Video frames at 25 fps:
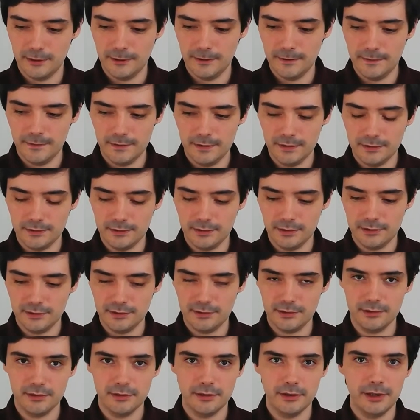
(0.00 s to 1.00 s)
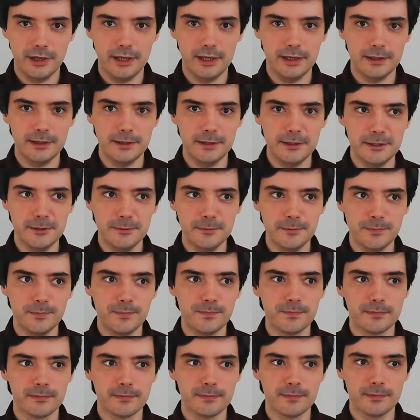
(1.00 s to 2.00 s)
is
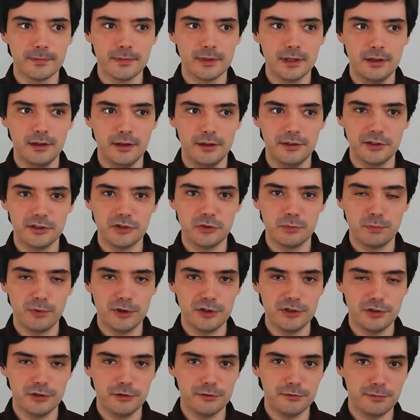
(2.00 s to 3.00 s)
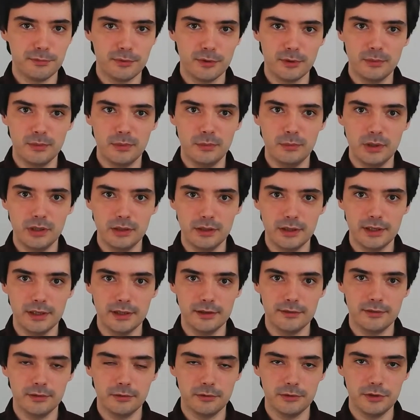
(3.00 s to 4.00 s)
an expression of
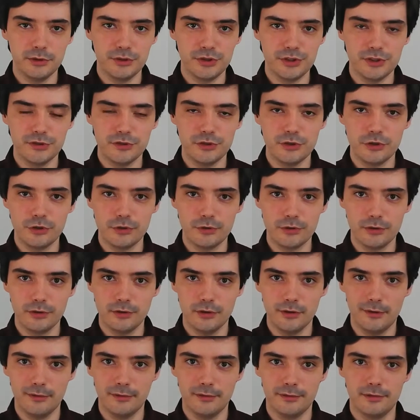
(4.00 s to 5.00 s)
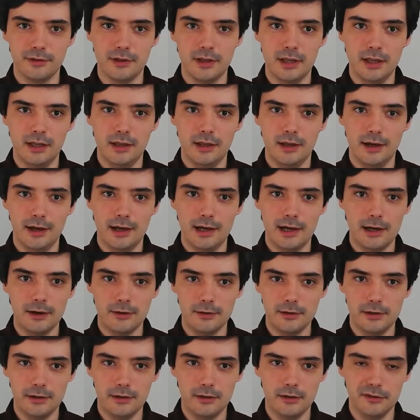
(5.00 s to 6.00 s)
probability. So you're unsure of
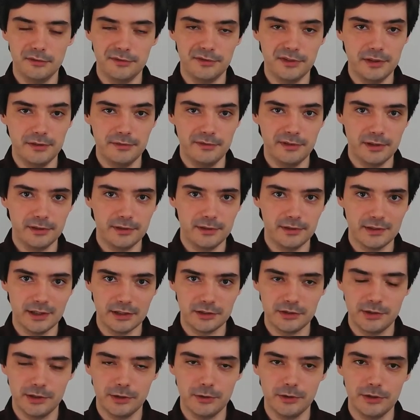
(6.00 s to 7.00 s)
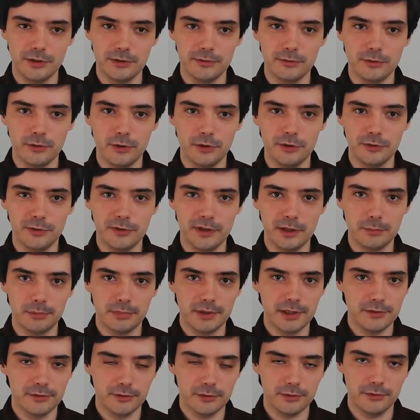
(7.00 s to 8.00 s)
how of the event is actually going to take
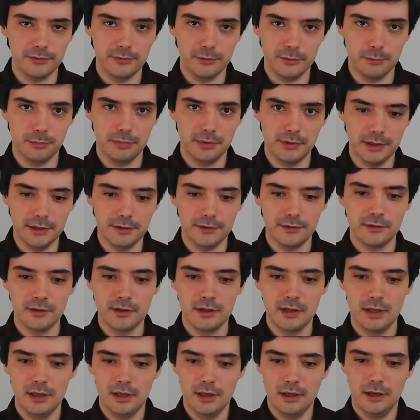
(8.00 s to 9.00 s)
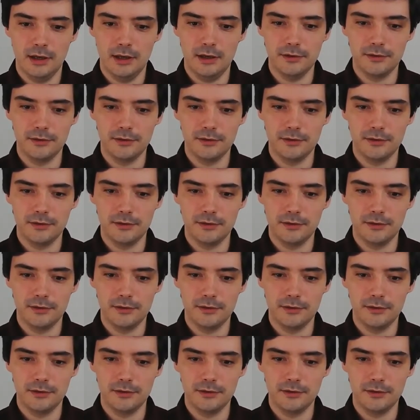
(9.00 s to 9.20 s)
place or took place. And